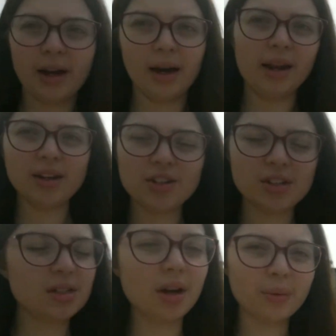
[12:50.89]
and I
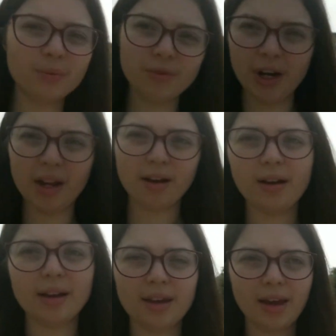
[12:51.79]
just don't really
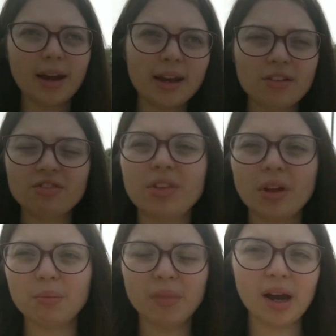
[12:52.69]
like any of
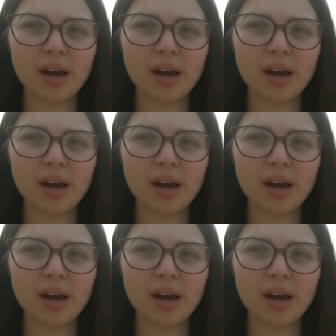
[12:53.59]
them.